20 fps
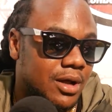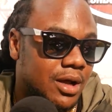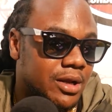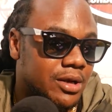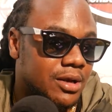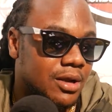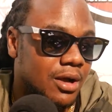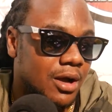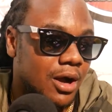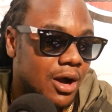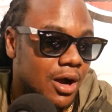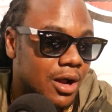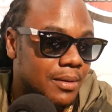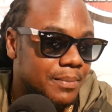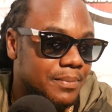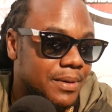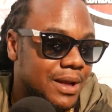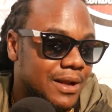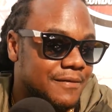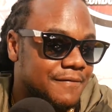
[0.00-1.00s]
On all
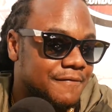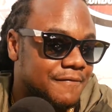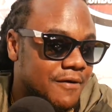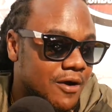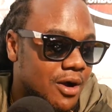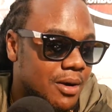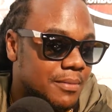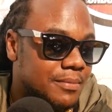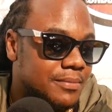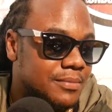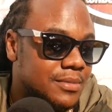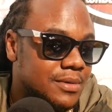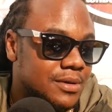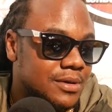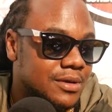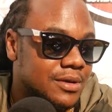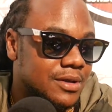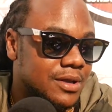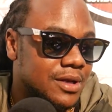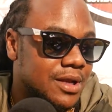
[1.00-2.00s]
platform.
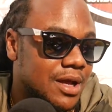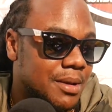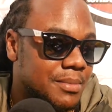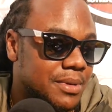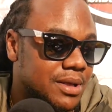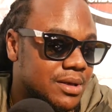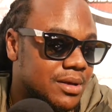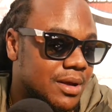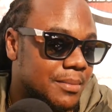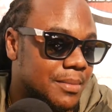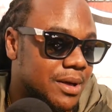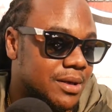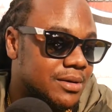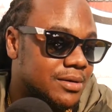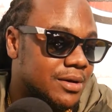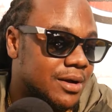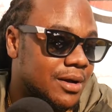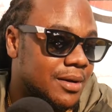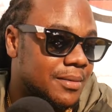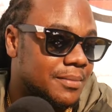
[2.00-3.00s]
You know what I mean? I'm
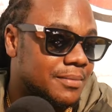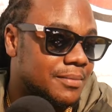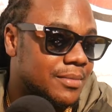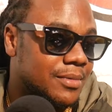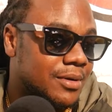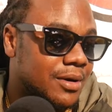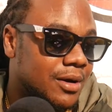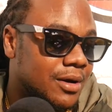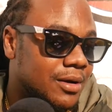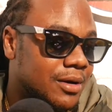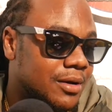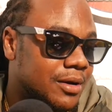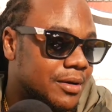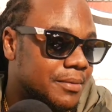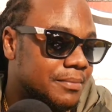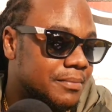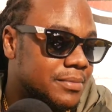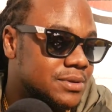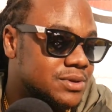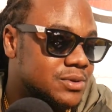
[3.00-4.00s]
on
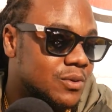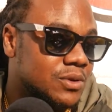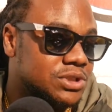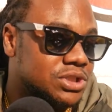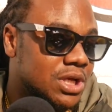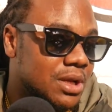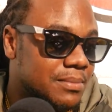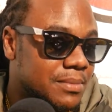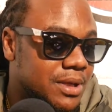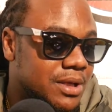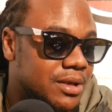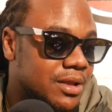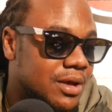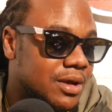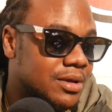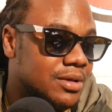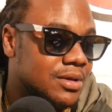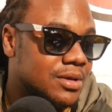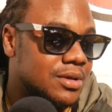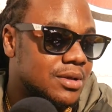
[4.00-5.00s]
all social
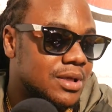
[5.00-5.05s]
media.